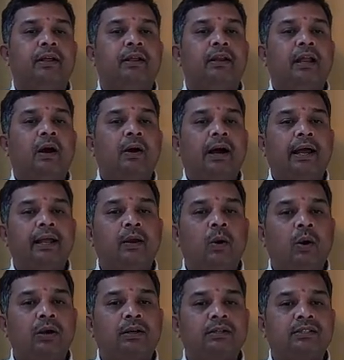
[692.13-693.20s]
Now I
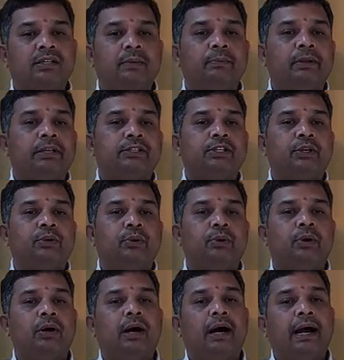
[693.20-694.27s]
got symbol 0,
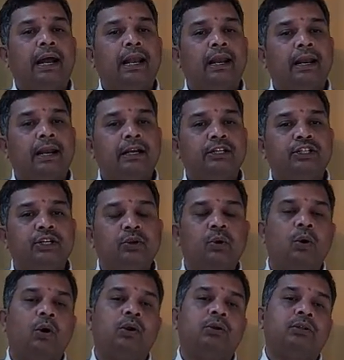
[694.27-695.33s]
I'll write 0
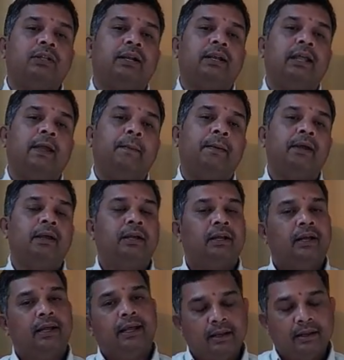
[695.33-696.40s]
onto the tape
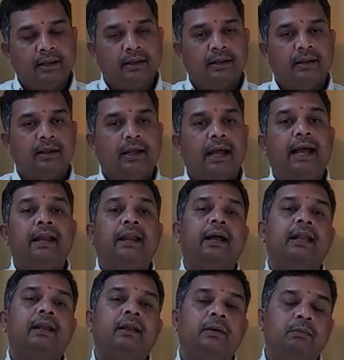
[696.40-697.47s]
and
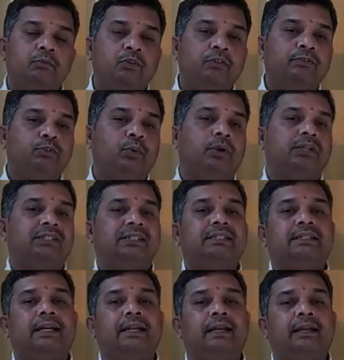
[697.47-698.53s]
I'll move towards this
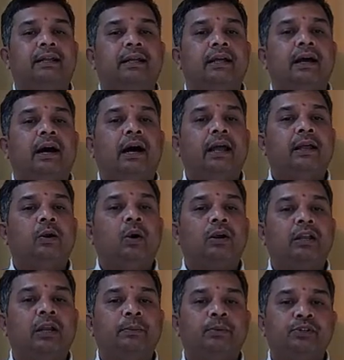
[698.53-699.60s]
right. I got
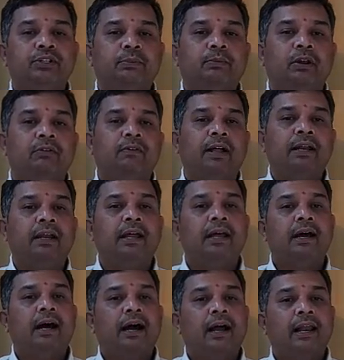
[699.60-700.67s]
input symbol 1,
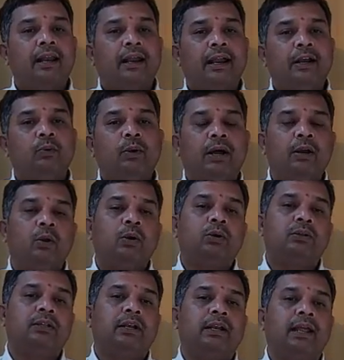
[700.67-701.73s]
I'll write 1 onto
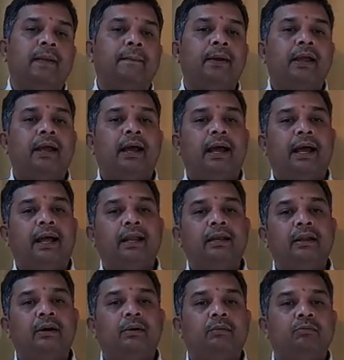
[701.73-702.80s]
the tape and
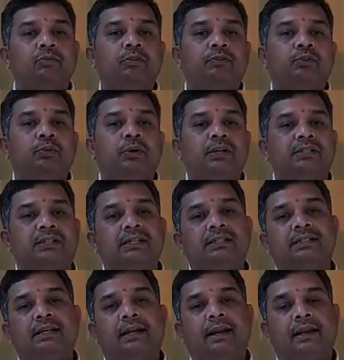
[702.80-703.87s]
move towards
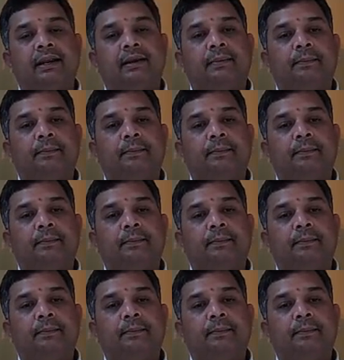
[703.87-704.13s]
its right.